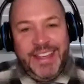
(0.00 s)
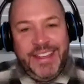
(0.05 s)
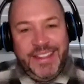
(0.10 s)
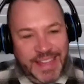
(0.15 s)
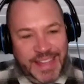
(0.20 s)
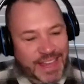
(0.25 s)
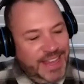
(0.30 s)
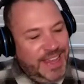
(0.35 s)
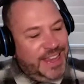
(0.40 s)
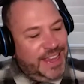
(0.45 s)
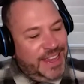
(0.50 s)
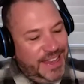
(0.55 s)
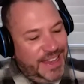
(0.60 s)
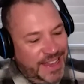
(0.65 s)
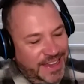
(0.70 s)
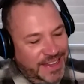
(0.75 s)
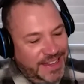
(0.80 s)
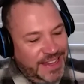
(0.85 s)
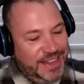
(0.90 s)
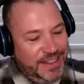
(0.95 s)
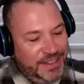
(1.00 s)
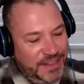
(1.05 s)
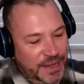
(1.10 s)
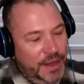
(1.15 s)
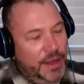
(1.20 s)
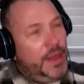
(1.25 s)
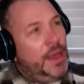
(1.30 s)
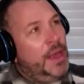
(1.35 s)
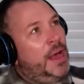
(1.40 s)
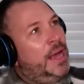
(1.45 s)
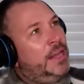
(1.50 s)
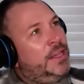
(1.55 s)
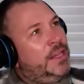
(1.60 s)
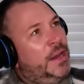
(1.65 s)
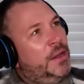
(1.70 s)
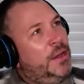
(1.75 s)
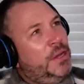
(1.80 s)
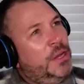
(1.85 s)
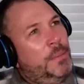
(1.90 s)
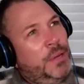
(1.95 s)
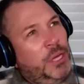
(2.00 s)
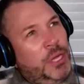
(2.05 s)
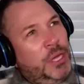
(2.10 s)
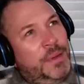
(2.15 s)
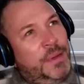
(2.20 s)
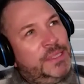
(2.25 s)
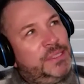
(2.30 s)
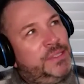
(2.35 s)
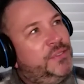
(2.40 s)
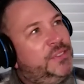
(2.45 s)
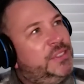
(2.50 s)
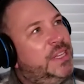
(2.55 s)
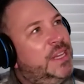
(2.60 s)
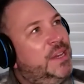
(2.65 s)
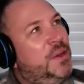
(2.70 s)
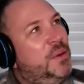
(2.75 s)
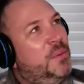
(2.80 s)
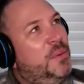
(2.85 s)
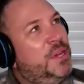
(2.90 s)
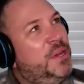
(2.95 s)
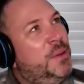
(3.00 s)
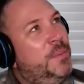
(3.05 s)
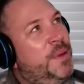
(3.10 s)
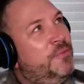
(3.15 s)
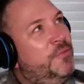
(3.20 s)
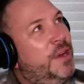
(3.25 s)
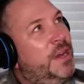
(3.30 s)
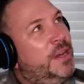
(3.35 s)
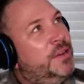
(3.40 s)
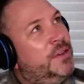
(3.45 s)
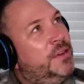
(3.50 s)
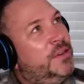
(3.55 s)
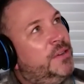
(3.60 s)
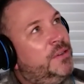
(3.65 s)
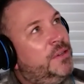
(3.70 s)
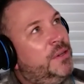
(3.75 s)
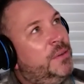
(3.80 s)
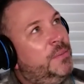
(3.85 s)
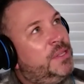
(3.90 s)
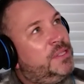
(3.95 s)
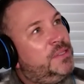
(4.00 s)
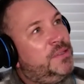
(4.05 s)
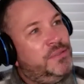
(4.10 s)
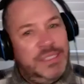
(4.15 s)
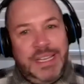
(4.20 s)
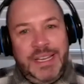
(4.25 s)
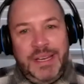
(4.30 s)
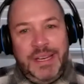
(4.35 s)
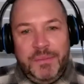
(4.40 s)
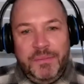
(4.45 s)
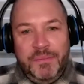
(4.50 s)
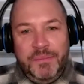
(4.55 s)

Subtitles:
Yeah. I don't know. You must have seen them when you've been around. You must have seen them.